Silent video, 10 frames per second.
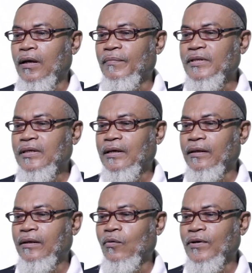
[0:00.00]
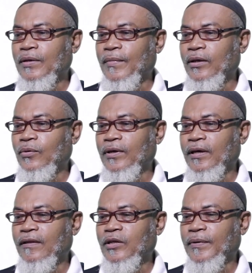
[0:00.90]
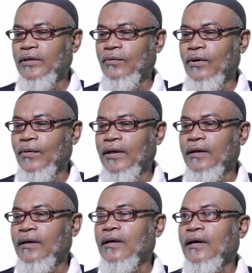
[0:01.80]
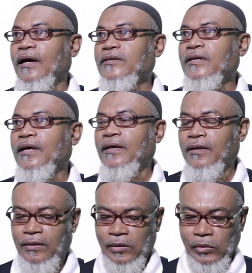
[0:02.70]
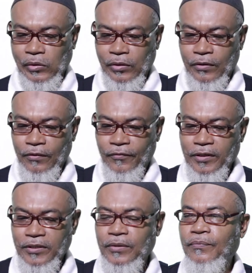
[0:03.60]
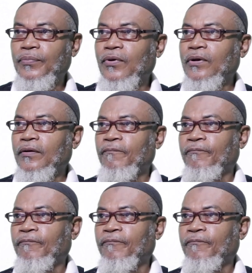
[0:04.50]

basically what am I doing in that particular one? I said very simple.